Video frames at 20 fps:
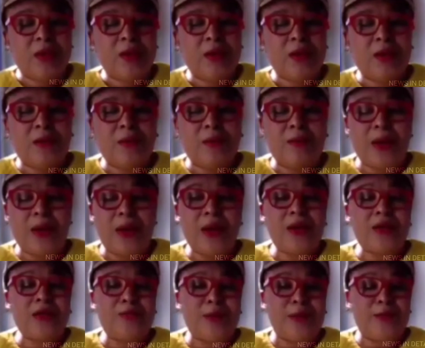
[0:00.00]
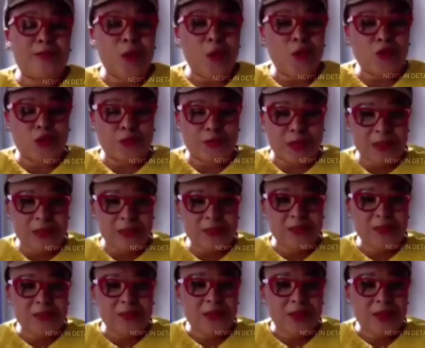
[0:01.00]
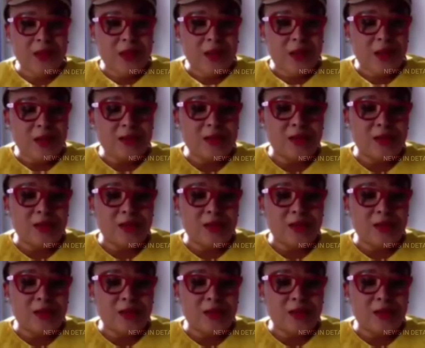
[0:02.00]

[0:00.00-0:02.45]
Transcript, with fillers: um, Elizabeth Bosman, a